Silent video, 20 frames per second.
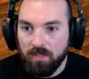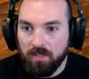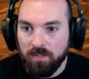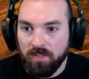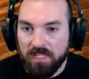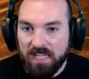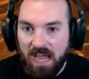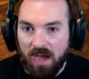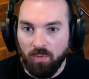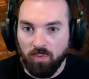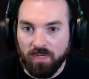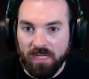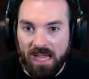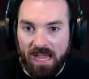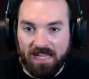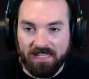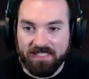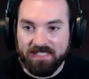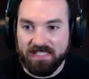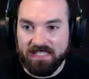The
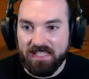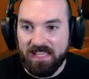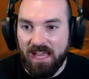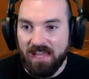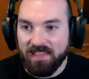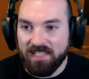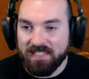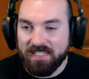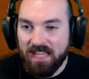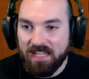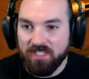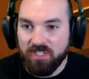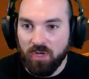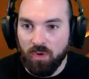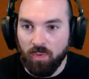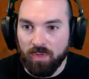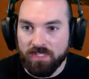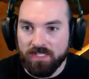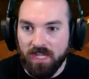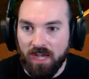outcast. See, yeah, these guys know
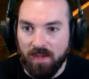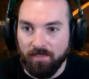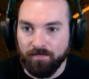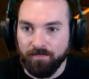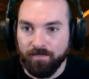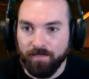what's up.